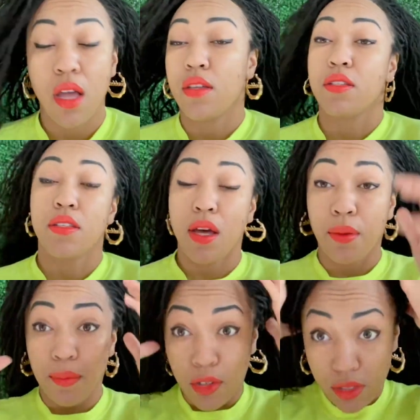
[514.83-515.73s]
So
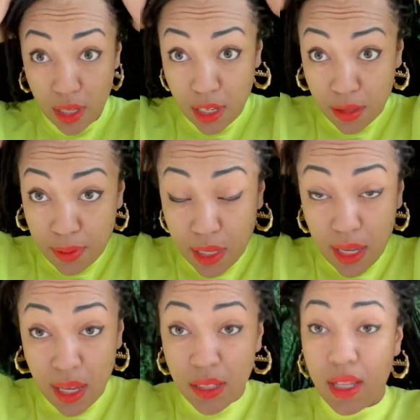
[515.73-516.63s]
most days,
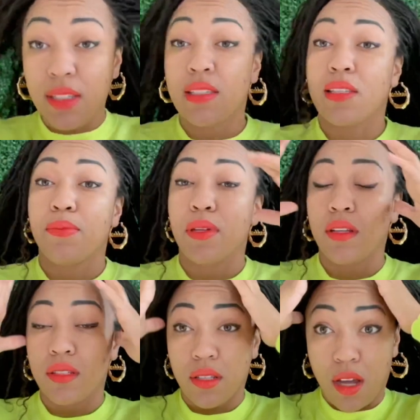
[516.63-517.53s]
because I sleep in
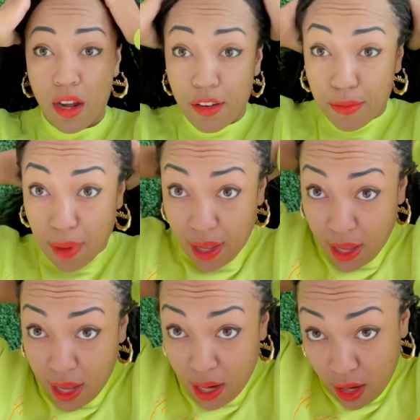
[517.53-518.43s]
a scarf, my
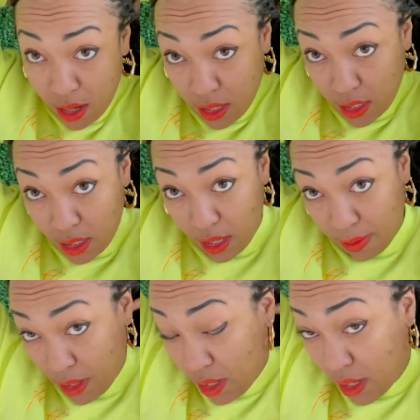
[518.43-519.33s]
hair is
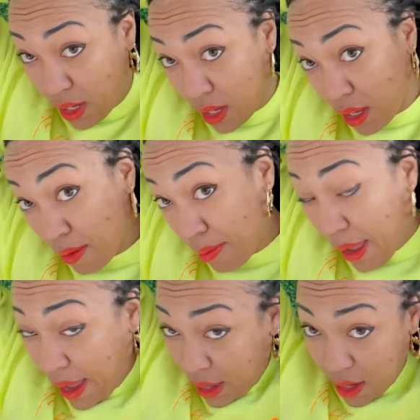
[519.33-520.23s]
typically
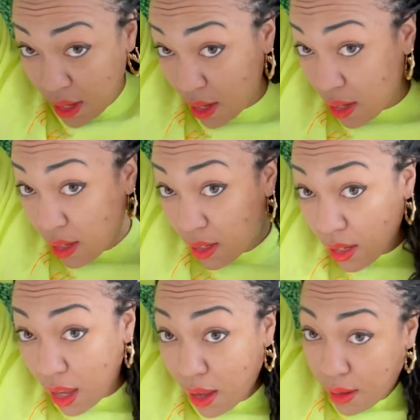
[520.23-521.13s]
matted
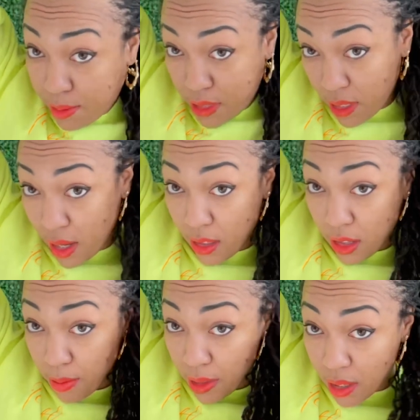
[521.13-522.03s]

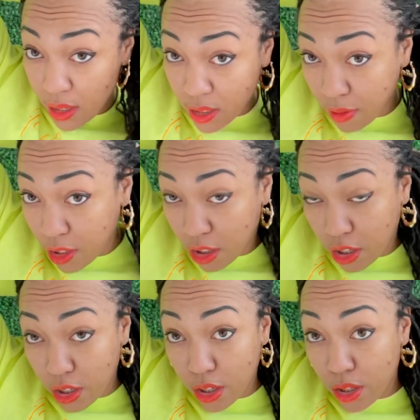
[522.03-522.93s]
together because of the
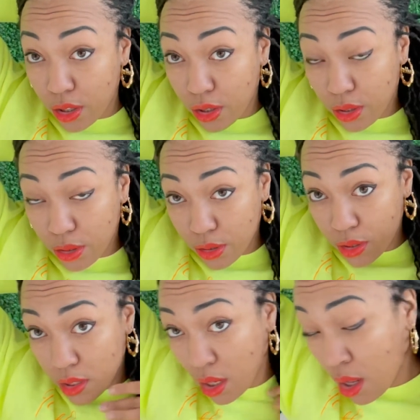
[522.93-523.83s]
curls.